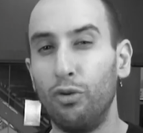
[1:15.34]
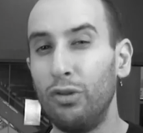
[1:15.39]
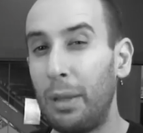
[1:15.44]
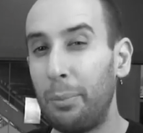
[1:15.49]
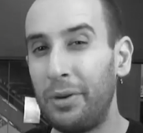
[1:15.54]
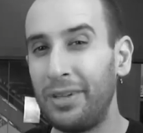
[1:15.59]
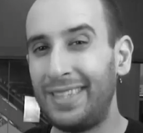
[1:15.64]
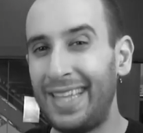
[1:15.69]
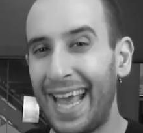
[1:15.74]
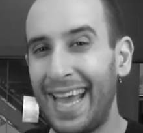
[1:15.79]
Rule
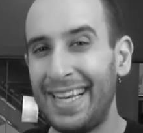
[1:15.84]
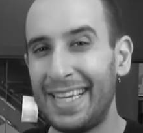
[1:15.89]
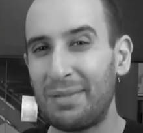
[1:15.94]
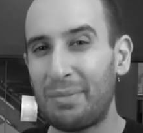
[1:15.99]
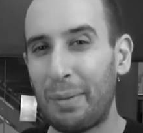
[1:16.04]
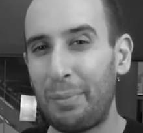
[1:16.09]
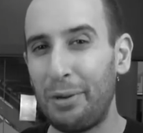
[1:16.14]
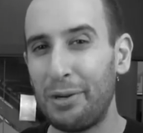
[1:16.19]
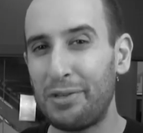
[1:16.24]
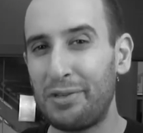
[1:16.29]
number 10 is
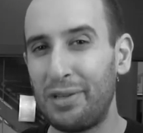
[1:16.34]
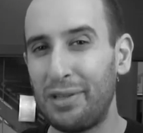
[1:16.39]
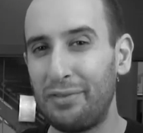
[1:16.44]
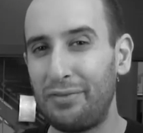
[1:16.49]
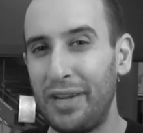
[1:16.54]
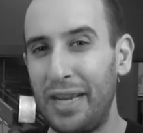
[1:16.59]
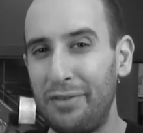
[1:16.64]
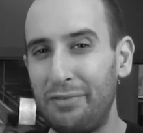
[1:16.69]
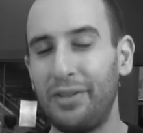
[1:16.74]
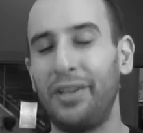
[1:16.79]
my personal
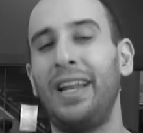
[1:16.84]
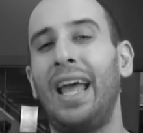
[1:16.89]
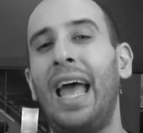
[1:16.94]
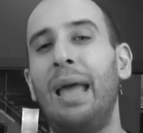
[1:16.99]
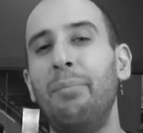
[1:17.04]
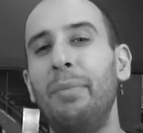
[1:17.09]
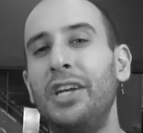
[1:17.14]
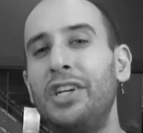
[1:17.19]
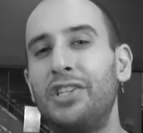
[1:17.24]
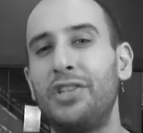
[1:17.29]
favorite,
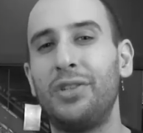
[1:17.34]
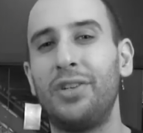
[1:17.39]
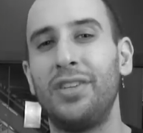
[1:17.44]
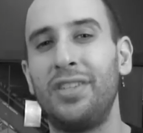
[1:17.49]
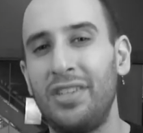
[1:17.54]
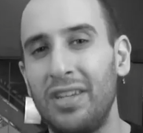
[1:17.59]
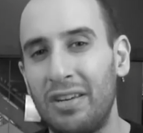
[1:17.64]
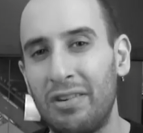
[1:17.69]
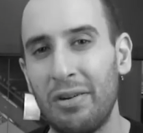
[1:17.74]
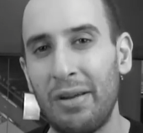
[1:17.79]
and make sure to
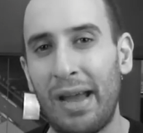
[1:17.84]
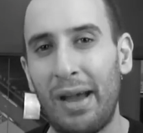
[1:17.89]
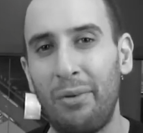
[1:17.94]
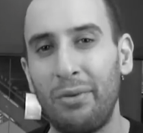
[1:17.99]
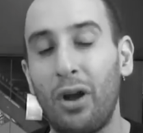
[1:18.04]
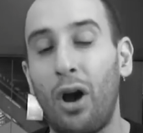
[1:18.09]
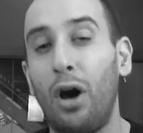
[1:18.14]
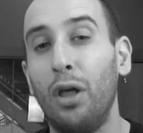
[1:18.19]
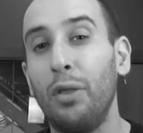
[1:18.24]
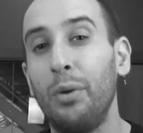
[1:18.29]
stick
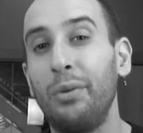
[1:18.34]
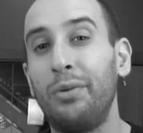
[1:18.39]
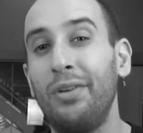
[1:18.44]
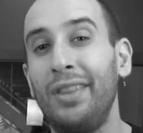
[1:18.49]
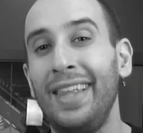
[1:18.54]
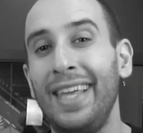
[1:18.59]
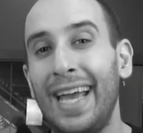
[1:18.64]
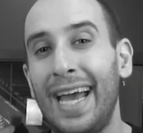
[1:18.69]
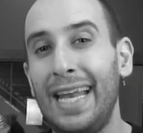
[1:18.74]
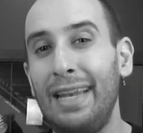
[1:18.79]
around all the way to
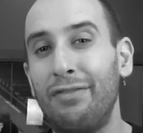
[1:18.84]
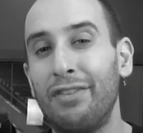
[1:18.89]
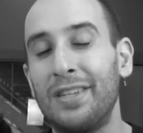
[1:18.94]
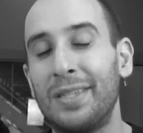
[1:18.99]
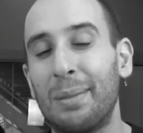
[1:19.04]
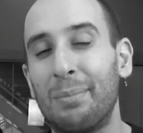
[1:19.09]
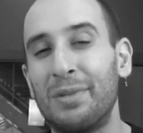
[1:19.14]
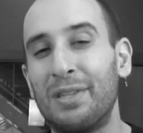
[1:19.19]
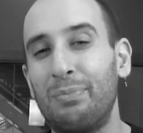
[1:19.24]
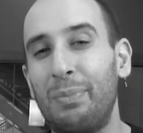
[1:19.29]
the end for
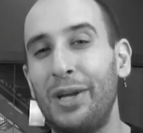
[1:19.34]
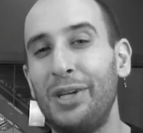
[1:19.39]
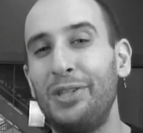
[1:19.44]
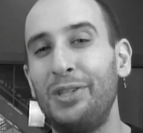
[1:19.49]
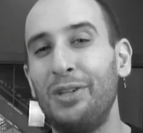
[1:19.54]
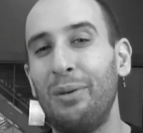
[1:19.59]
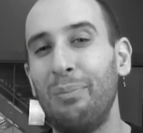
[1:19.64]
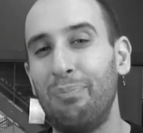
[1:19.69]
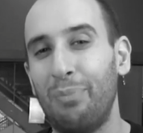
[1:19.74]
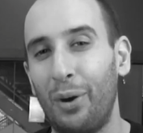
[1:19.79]
some
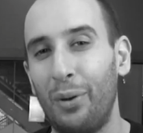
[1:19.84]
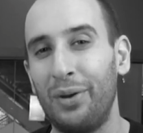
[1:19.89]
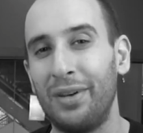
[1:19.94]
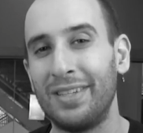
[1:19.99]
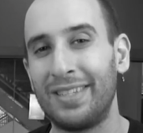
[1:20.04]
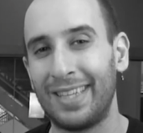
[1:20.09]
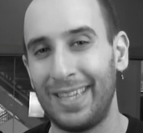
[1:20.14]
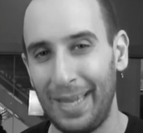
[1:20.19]
special bonus